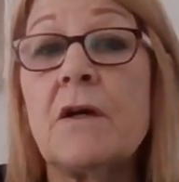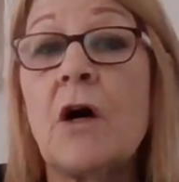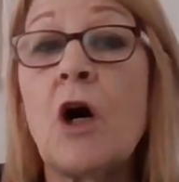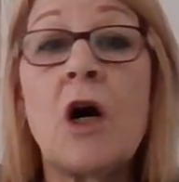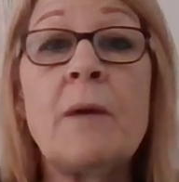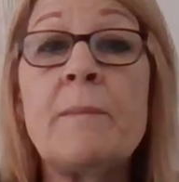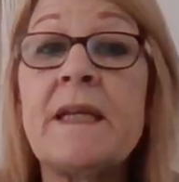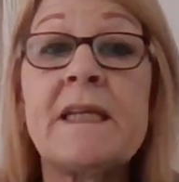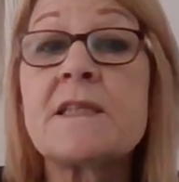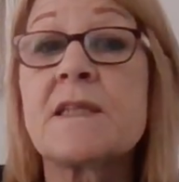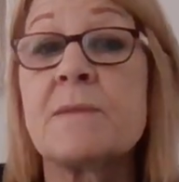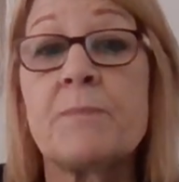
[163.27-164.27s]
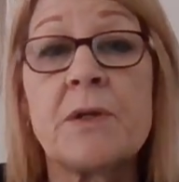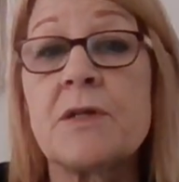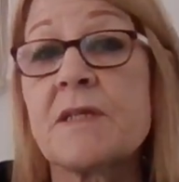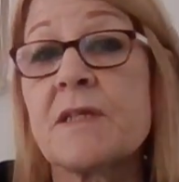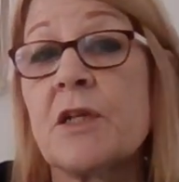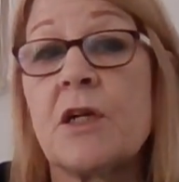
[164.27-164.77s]
I'm an innocent
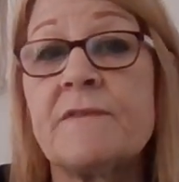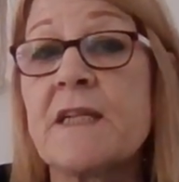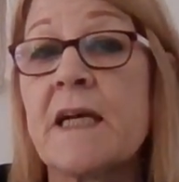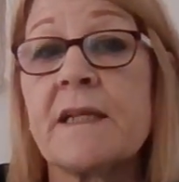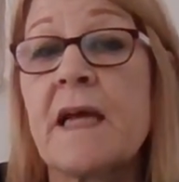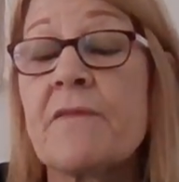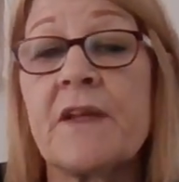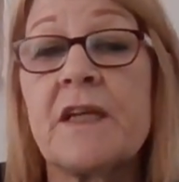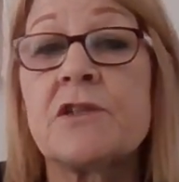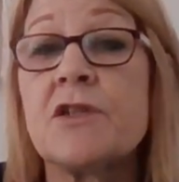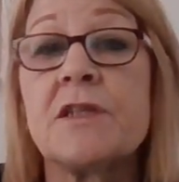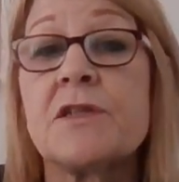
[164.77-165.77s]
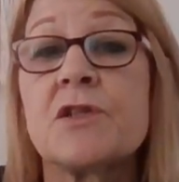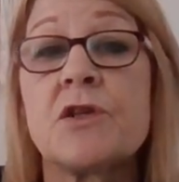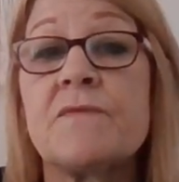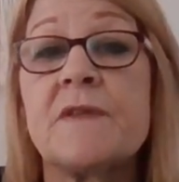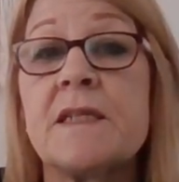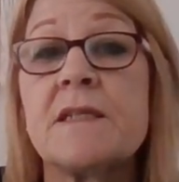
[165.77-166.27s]
person. I've done nothing to
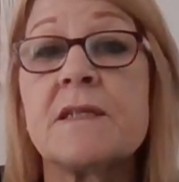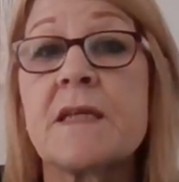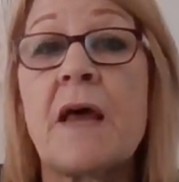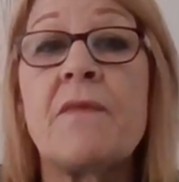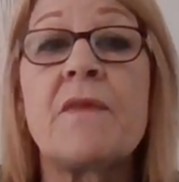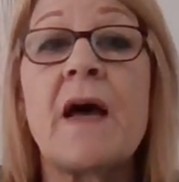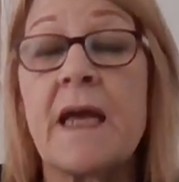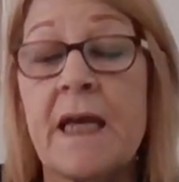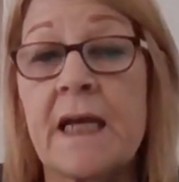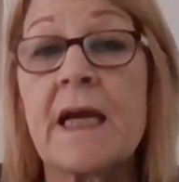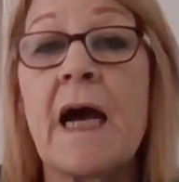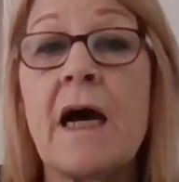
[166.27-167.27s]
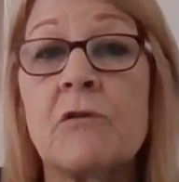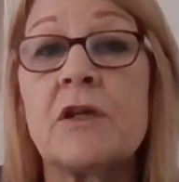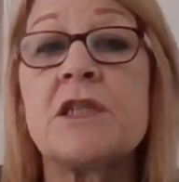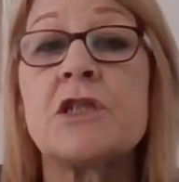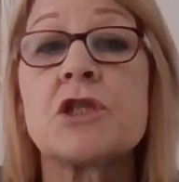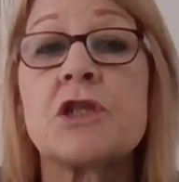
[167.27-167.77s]
deserve this, and they
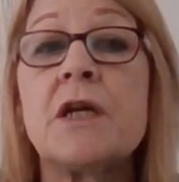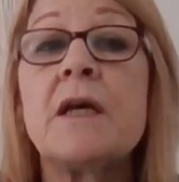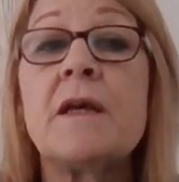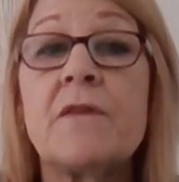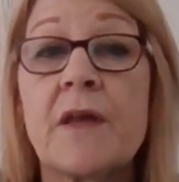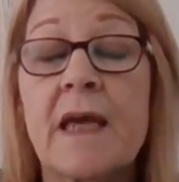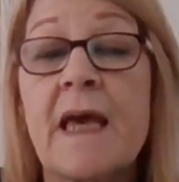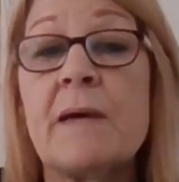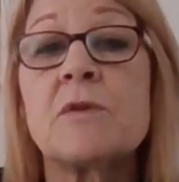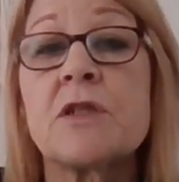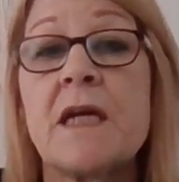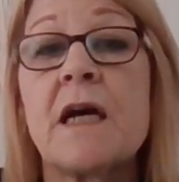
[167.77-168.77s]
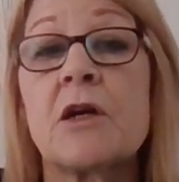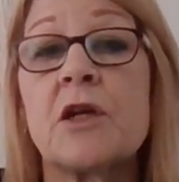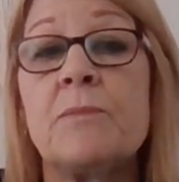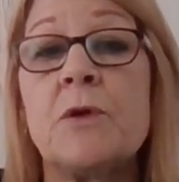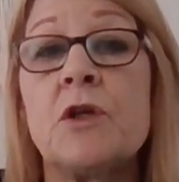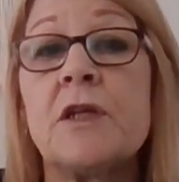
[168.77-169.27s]
encourage the
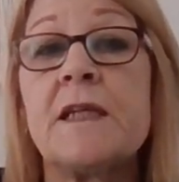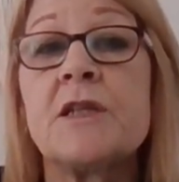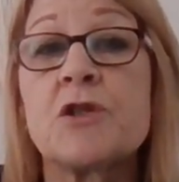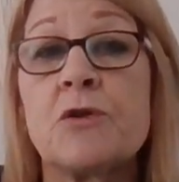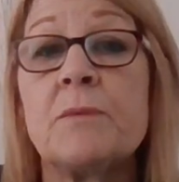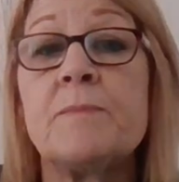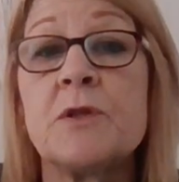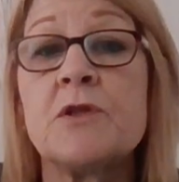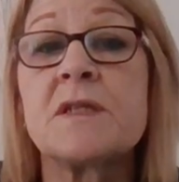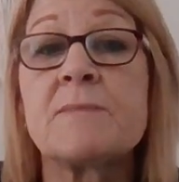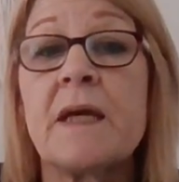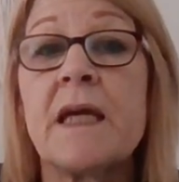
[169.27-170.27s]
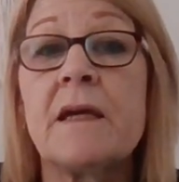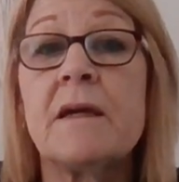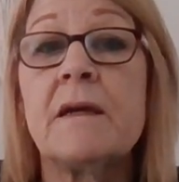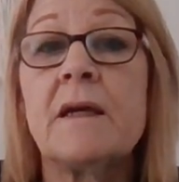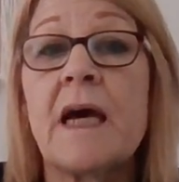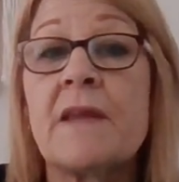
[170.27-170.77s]
Campbelltown community to abuse me,
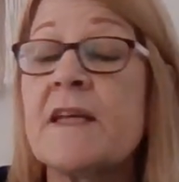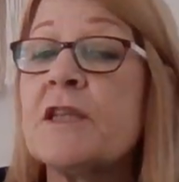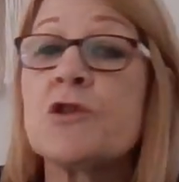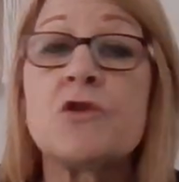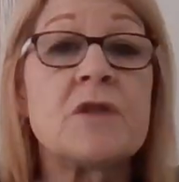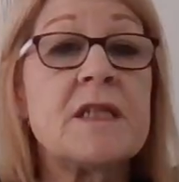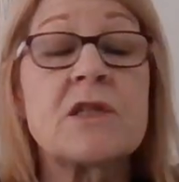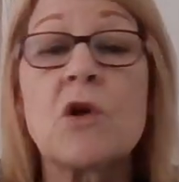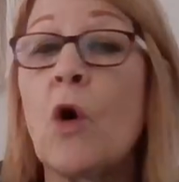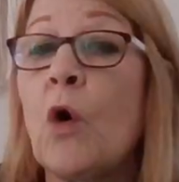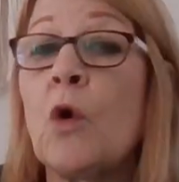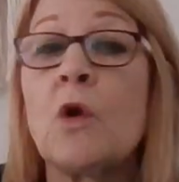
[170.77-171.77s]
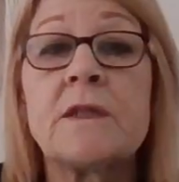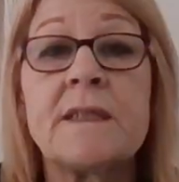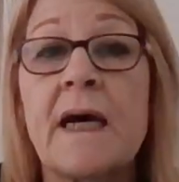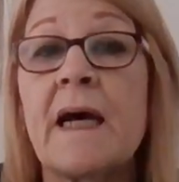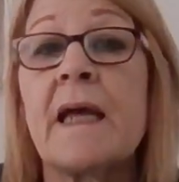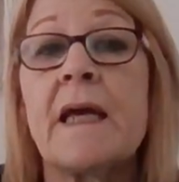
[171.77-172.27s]
and they do this all
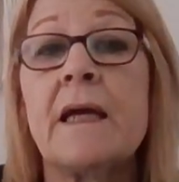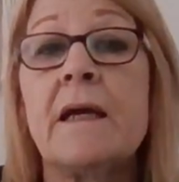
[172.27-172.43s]
day.